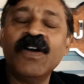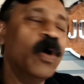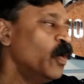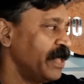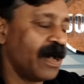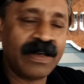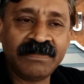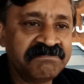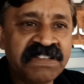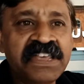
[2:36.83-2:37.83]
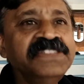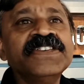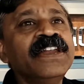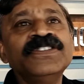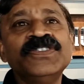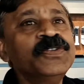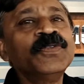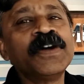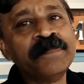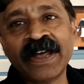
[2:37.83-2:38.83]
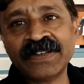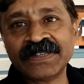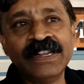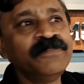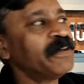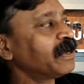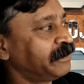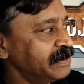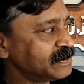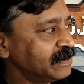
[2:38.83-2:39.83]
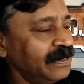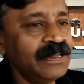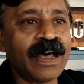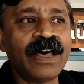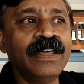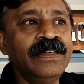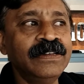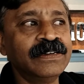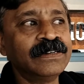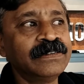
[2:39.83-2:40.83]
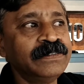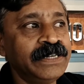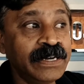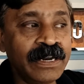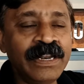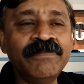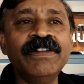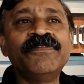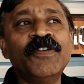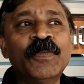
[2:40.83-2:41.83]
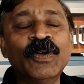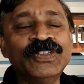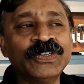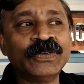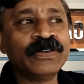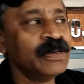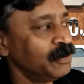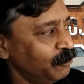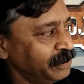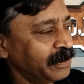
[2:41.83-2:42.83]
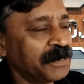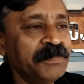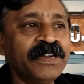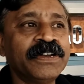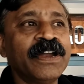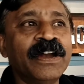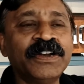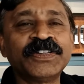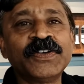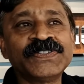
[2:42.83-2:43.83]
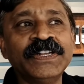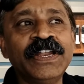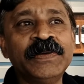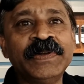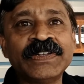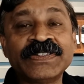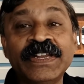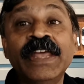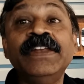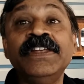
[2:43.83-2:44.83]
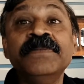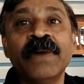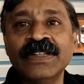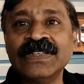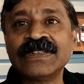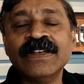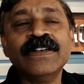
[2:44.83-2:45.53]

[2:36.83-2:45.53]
Oh yeah, the engine is no comparison. In fact, recently I did an event for Mojo when they completed 100,000 kilometers in 18 months.